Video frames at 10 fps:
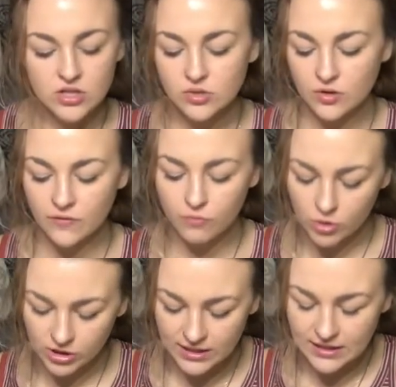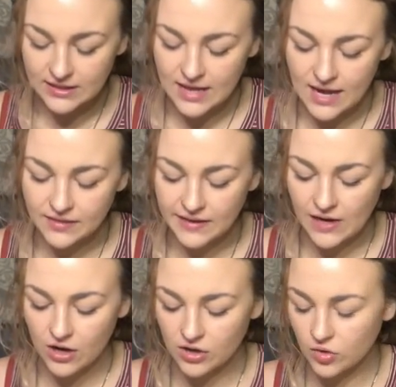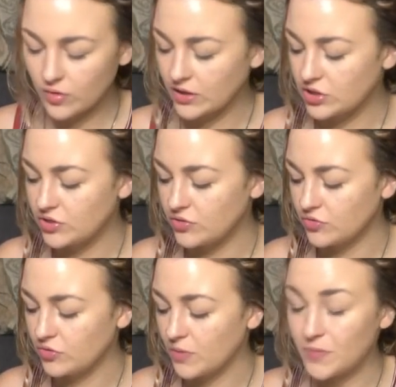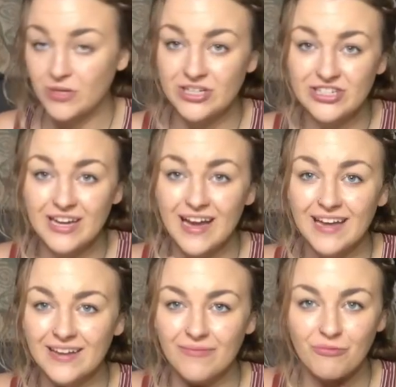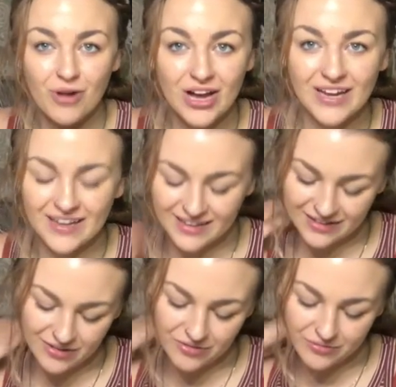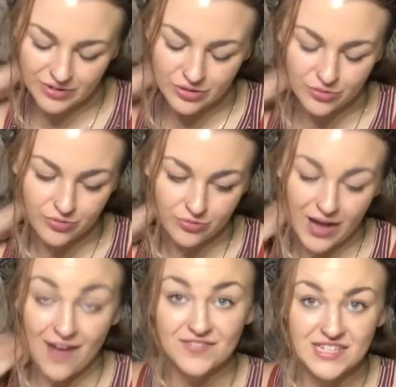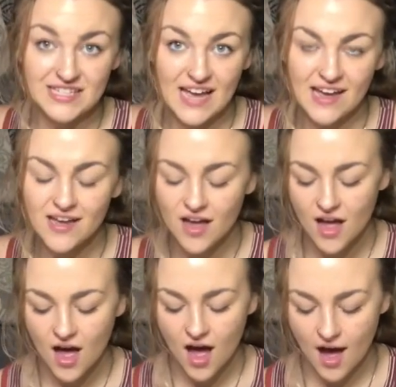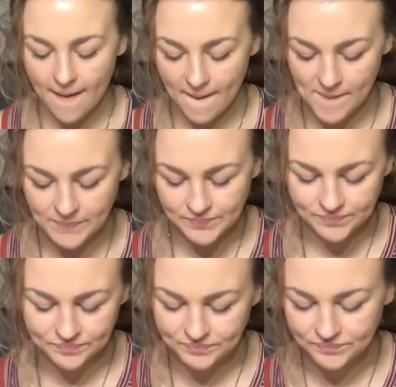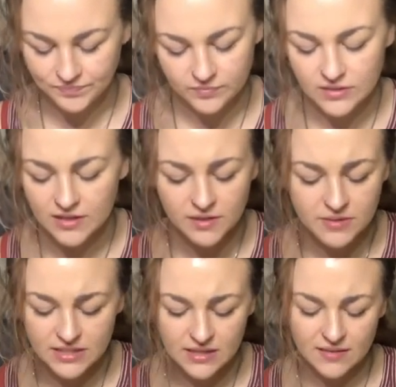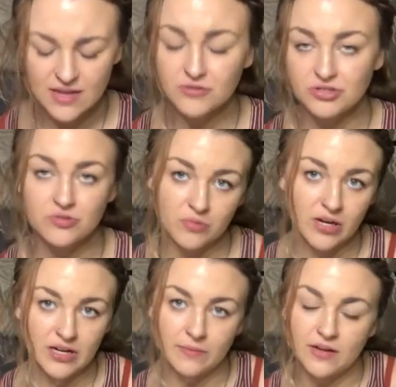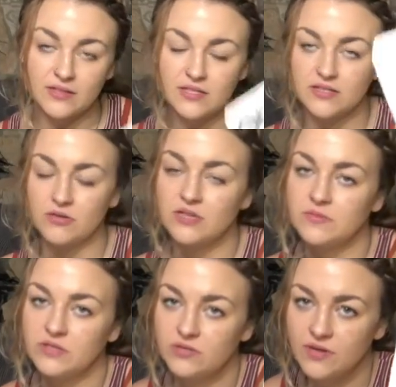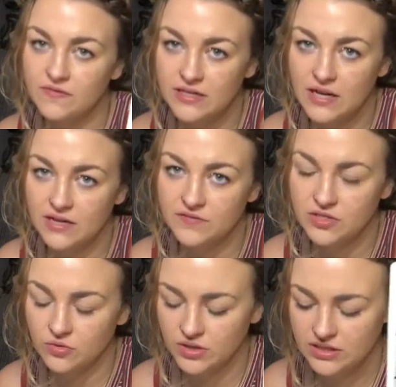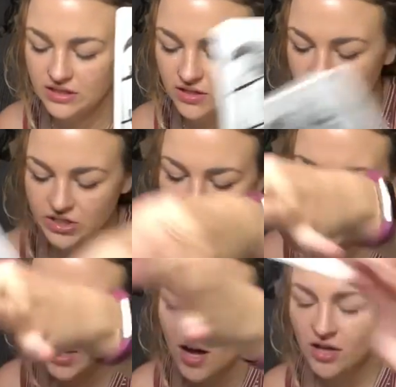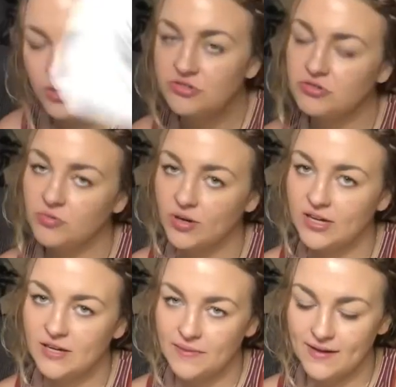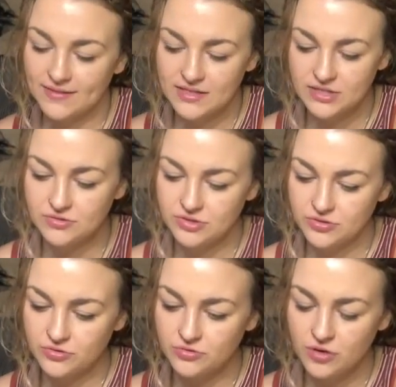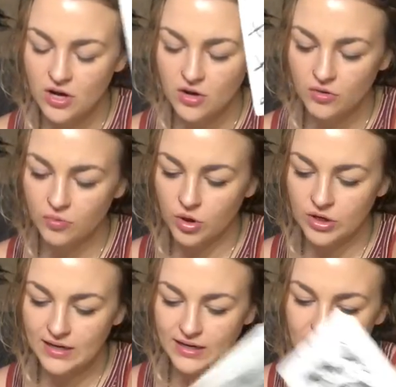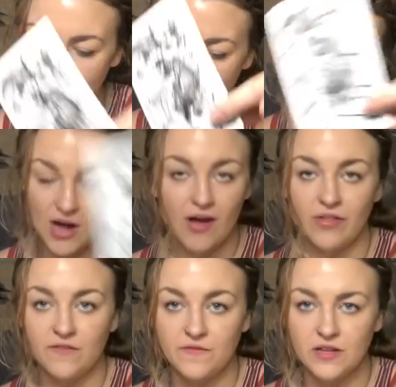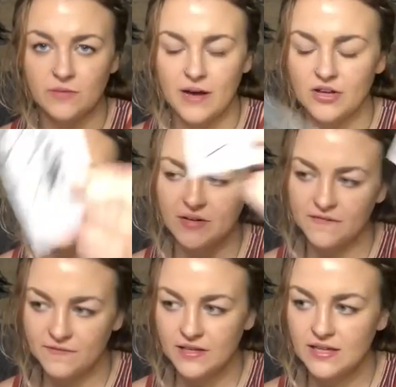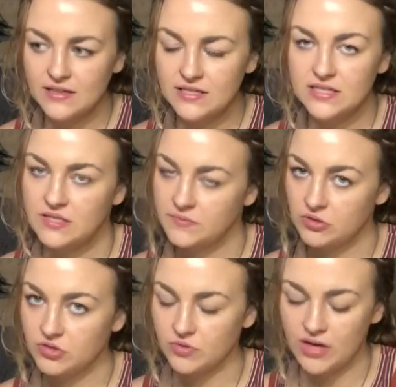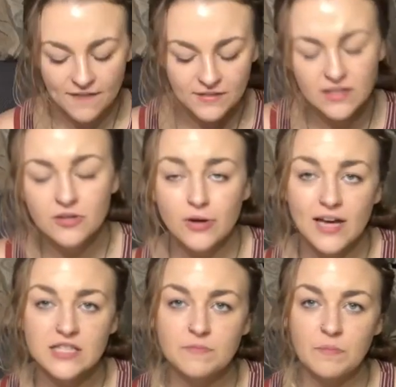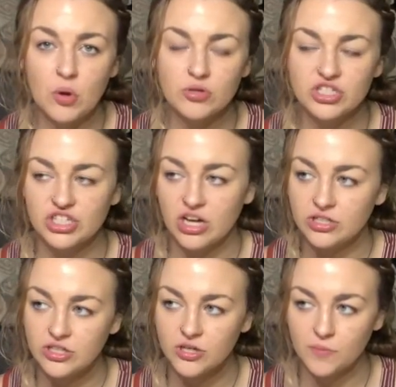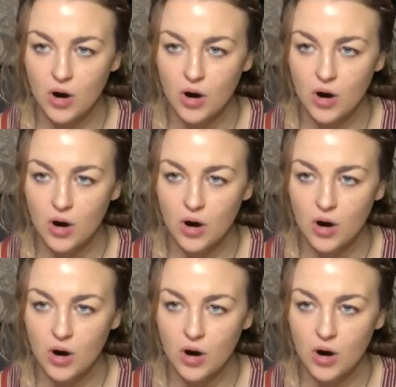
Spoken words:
sort of worry that they aren't going to appreciate what, you know, you have to say. And I'm seeing that you do worry about this, though, because we do have the 9 of Swords here, so you do worry about this. You do worry about how they feel about you, but I feel like this is mutual. I feel like you guys both shelter a